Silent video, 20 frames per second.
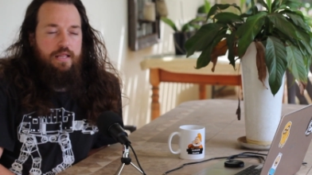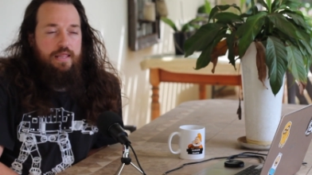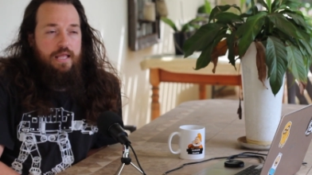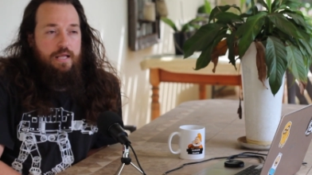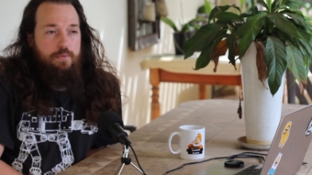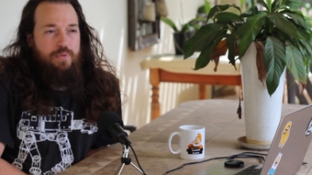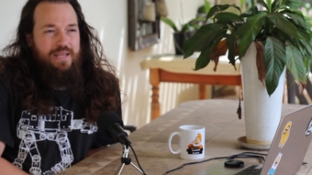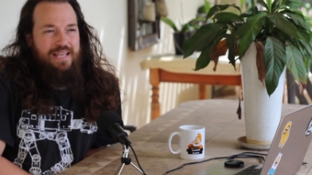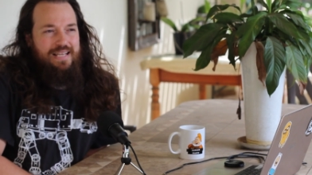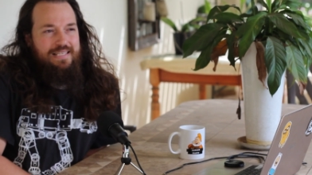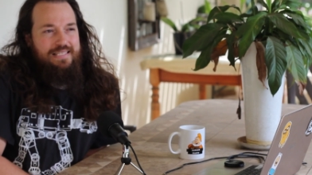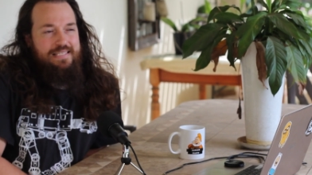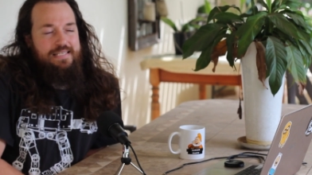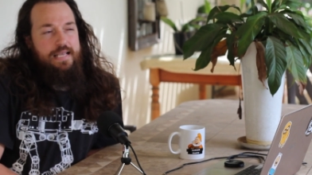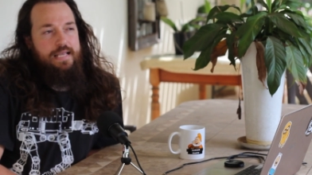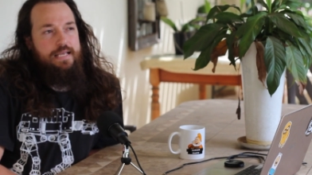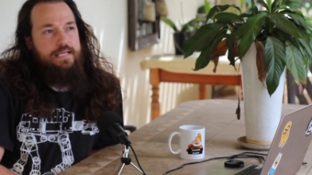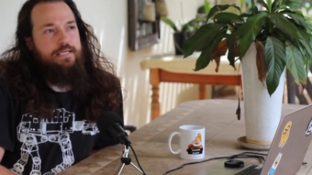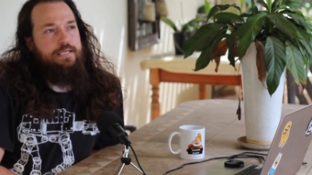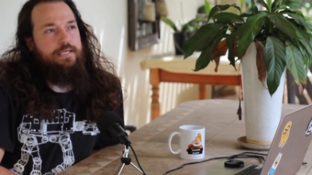That being
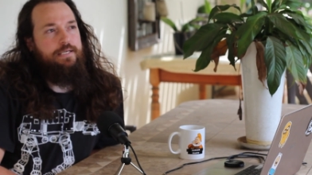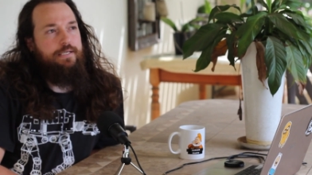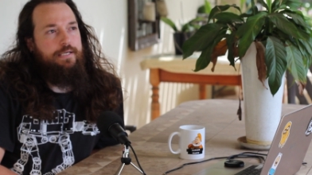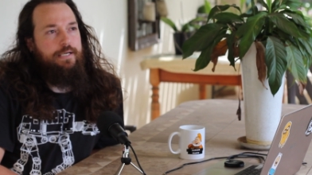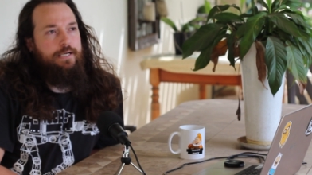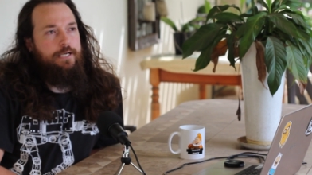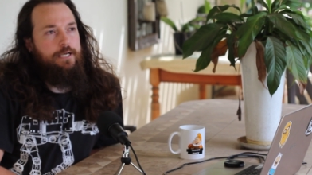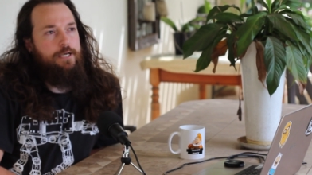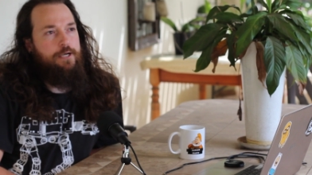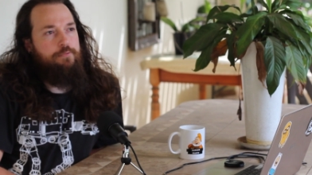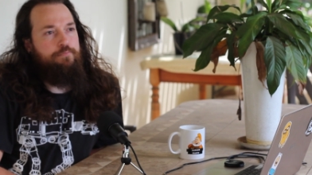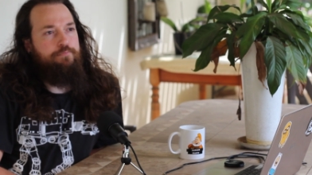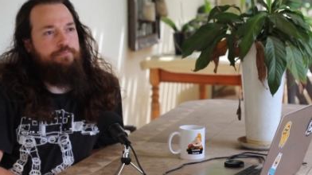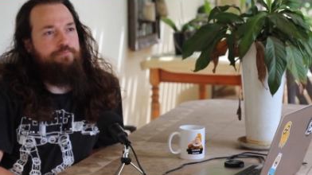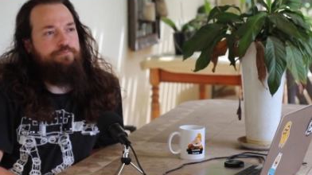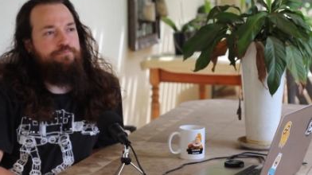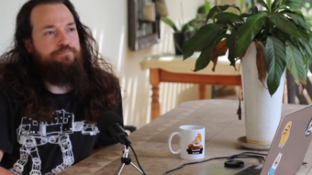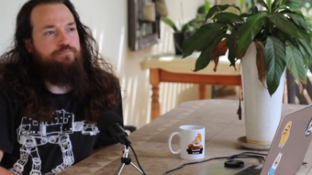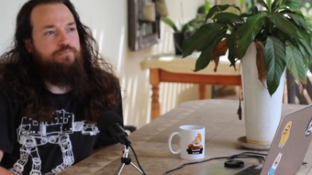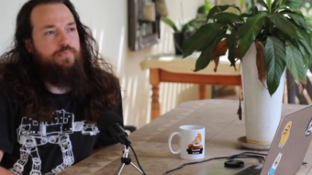said,
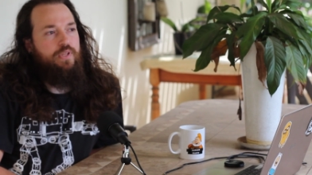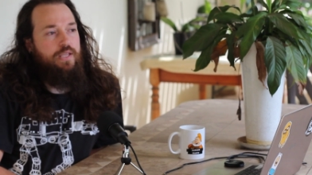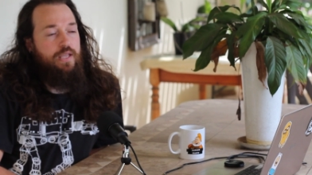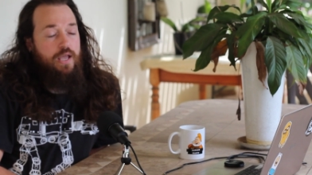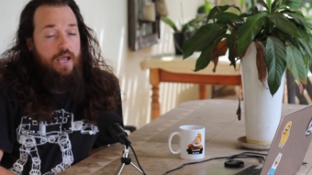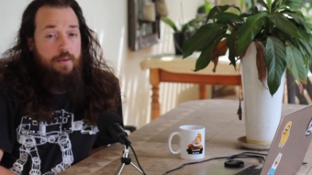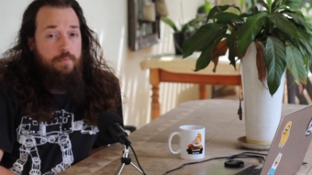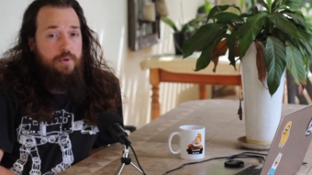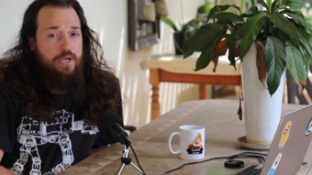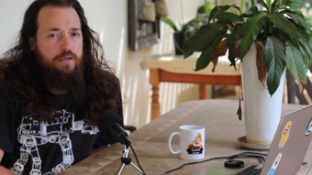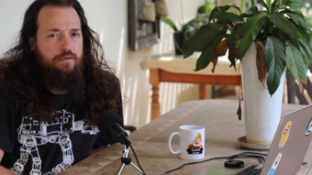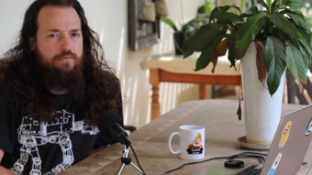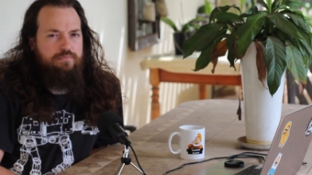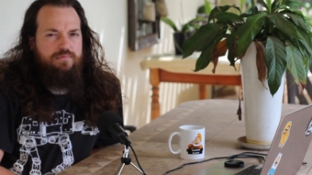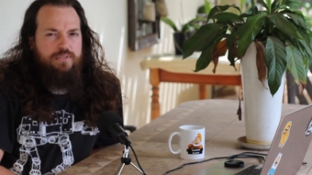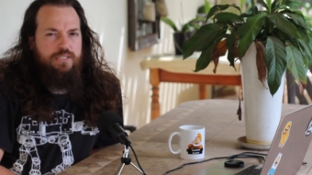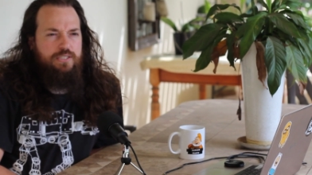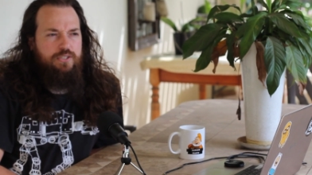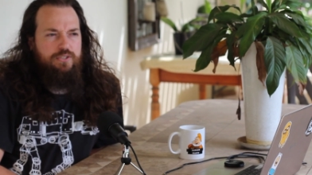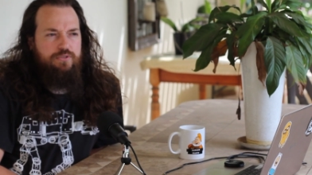um, gaming,
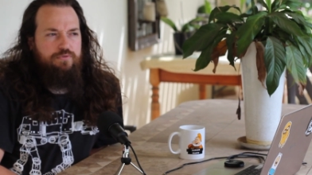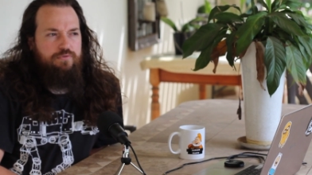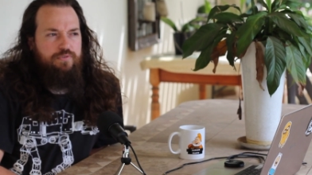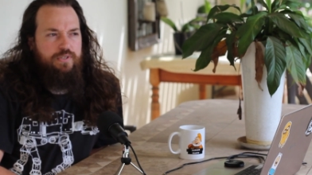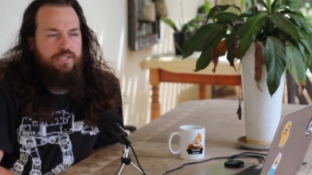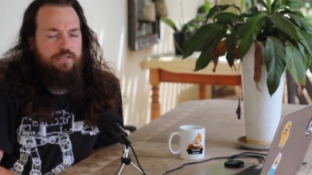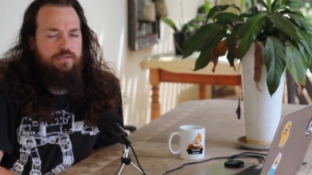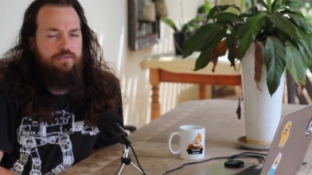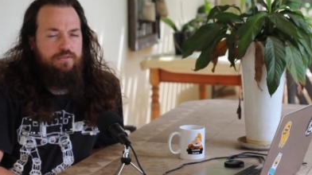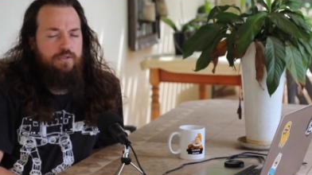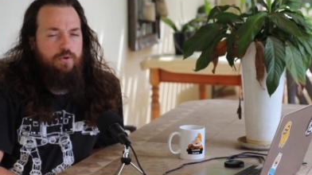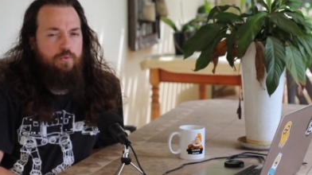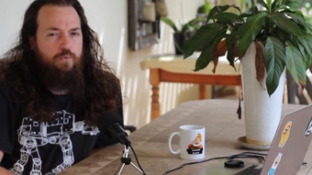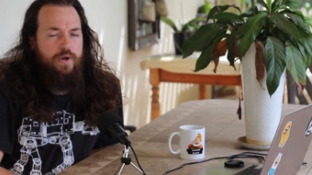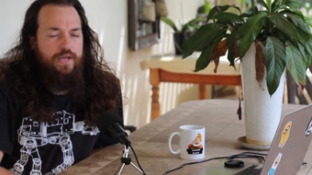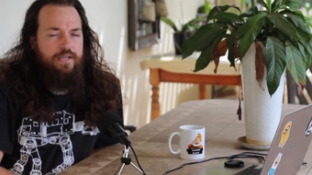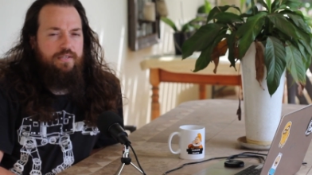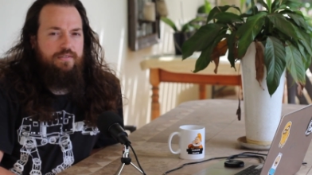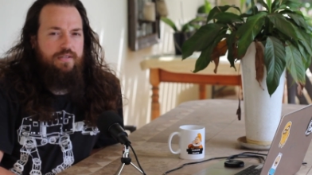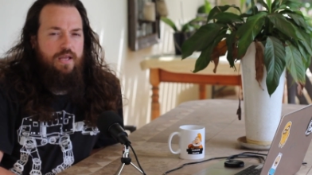it just feels
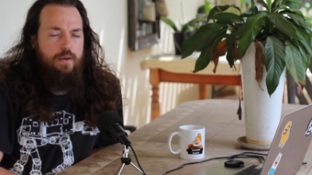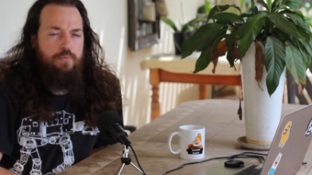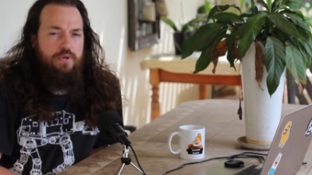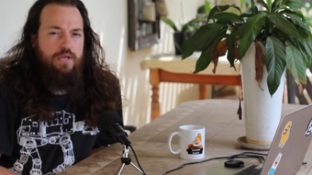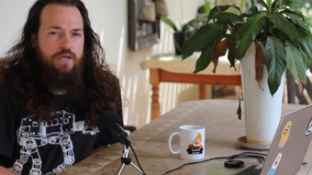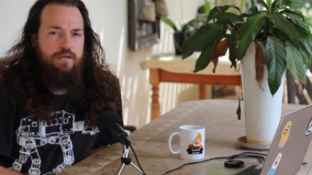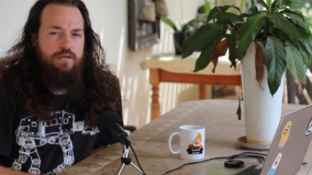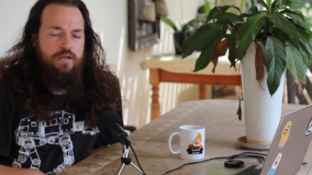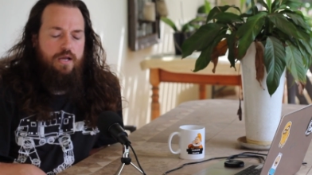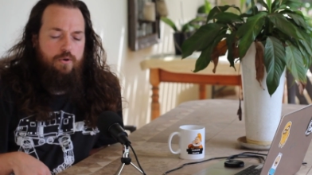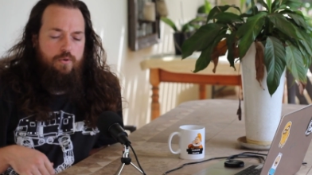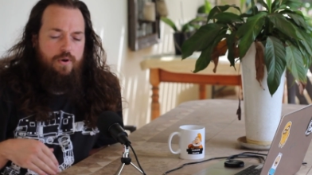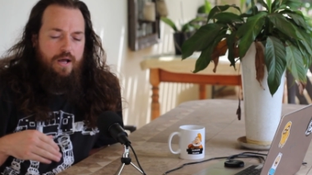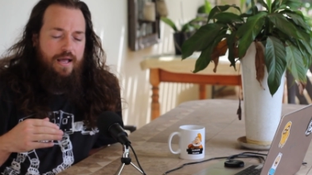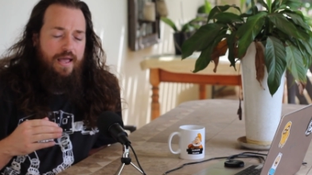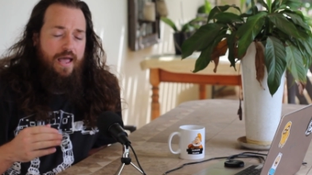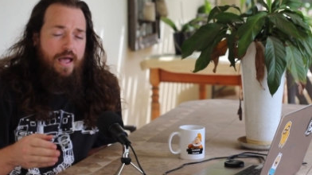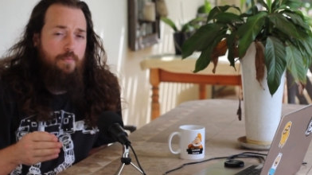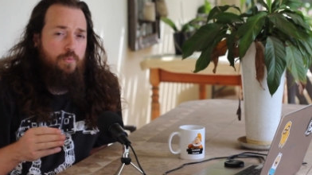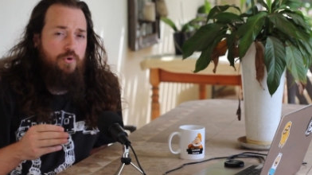way snappier. Now
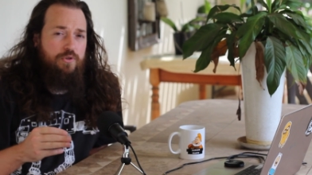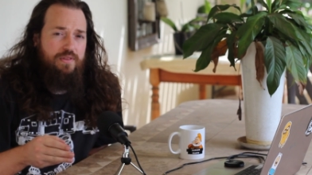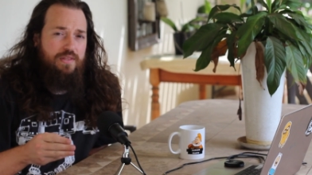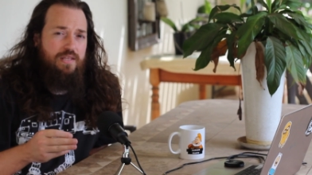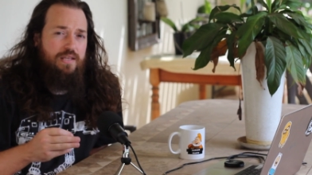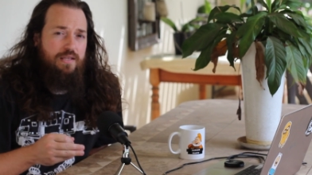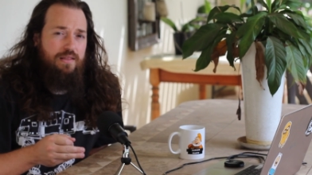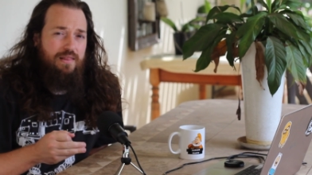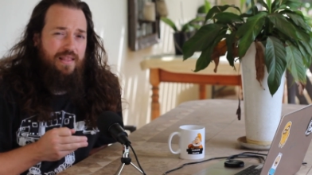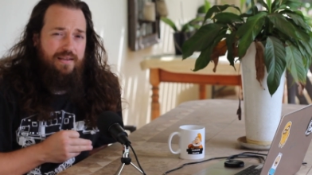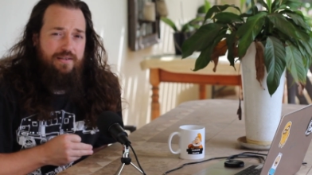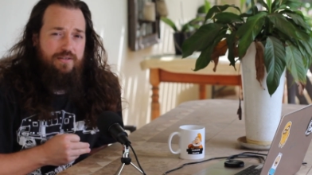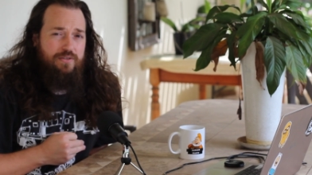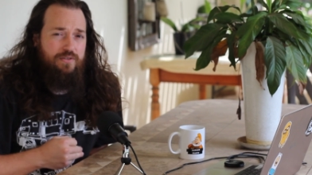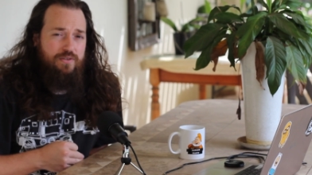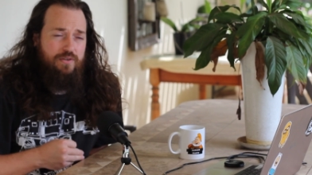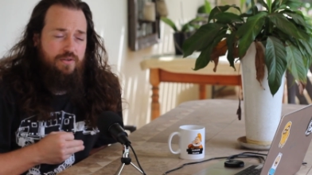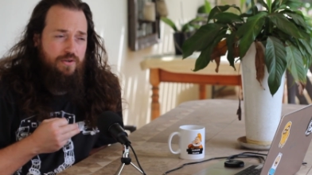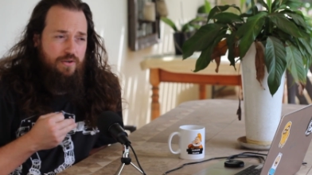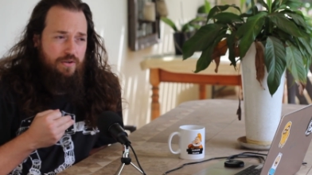I am on the
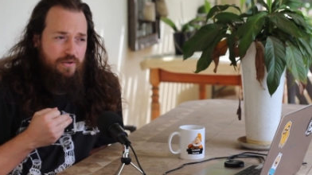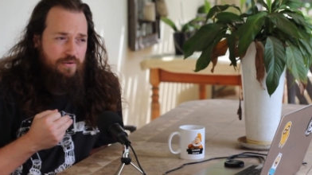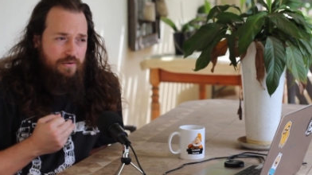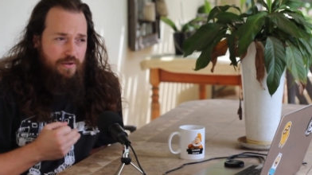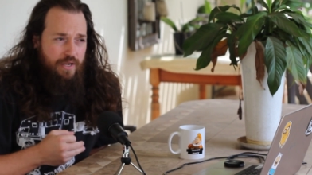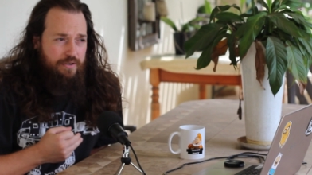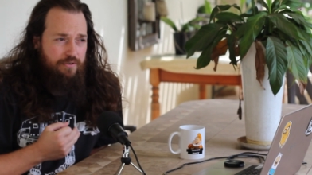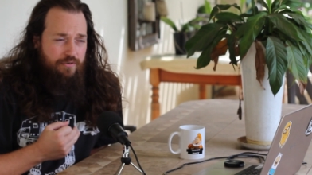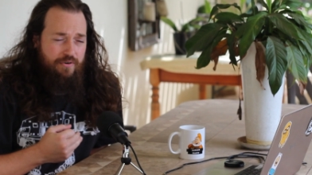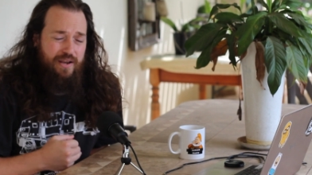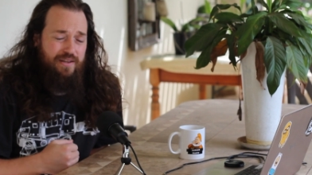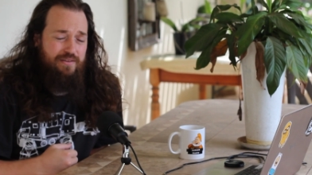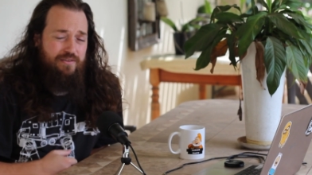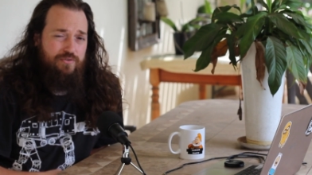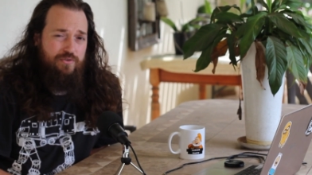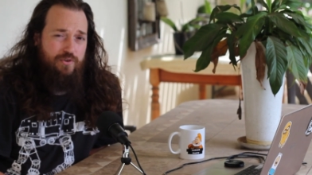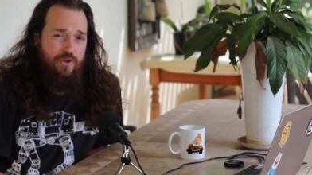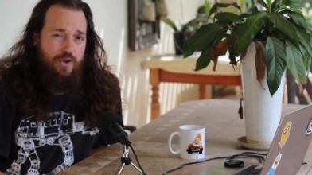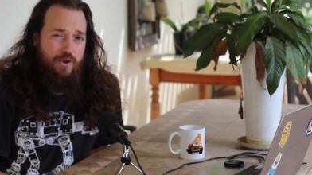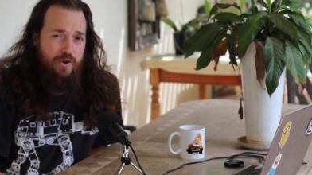latest and
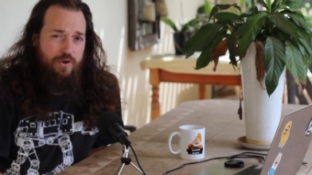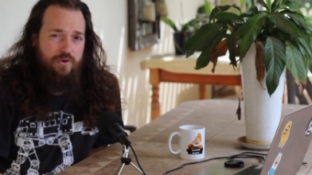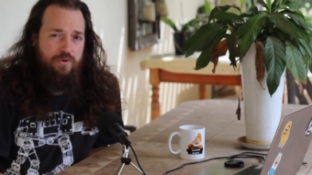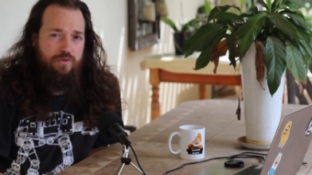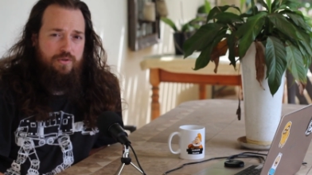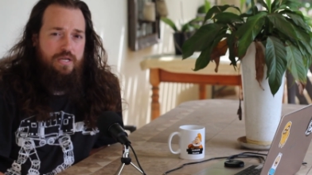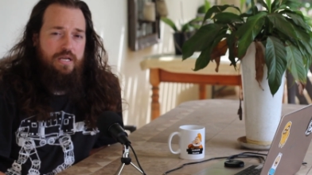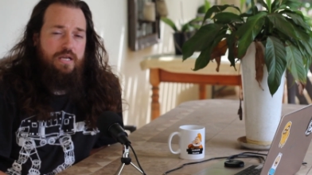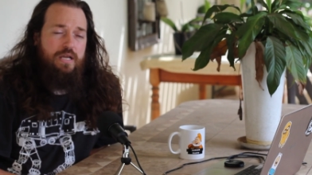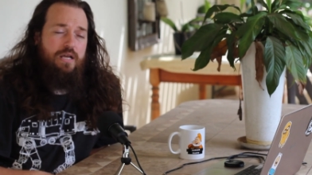greatest kernel.